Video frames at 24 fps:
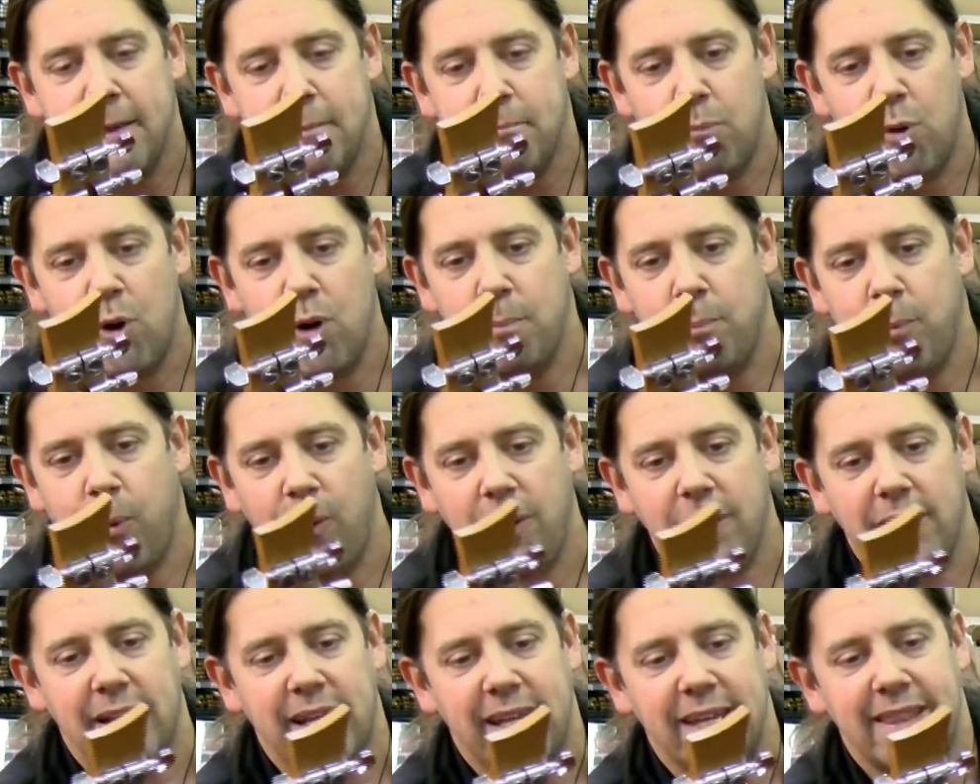more
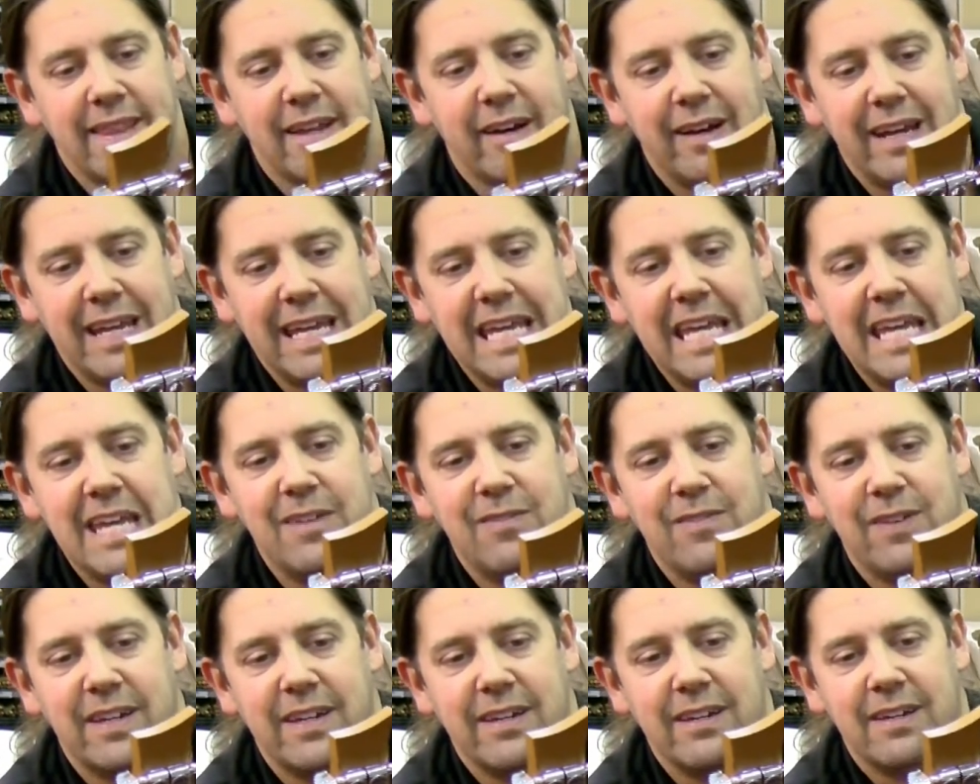importantly, they're
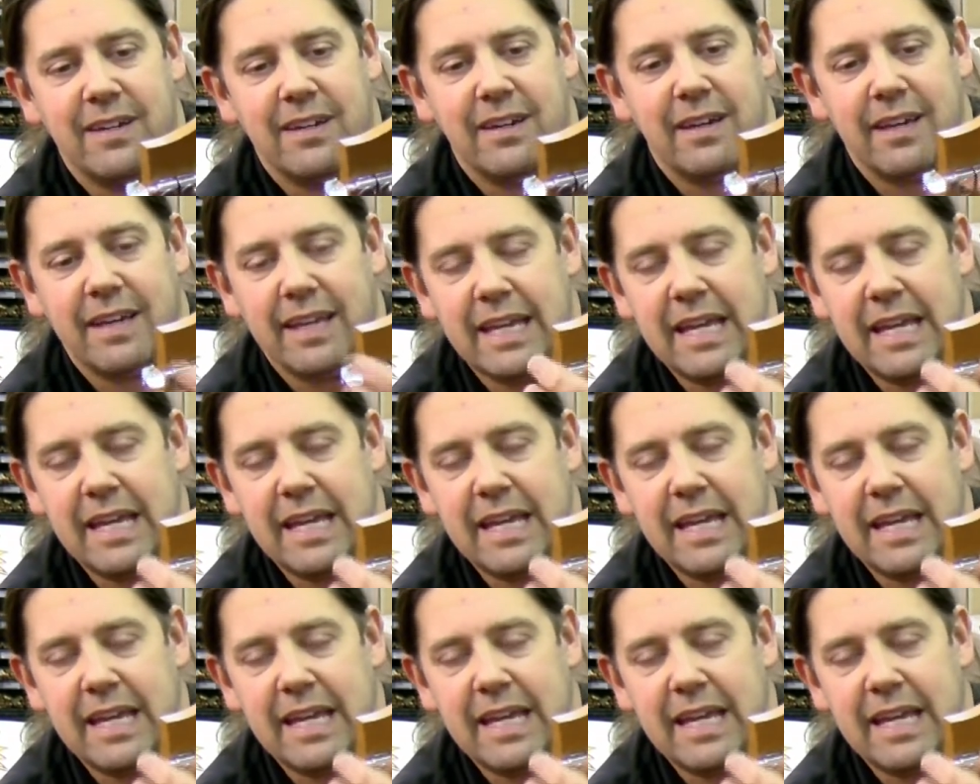even.